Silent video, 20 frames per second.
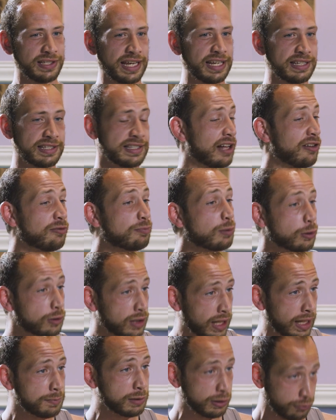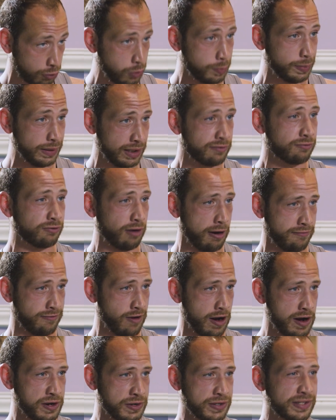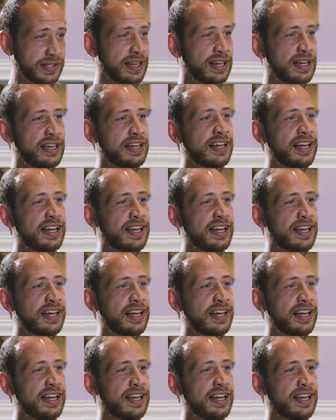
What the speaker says: She is a self-proclaimed groupie of Ruff Runners.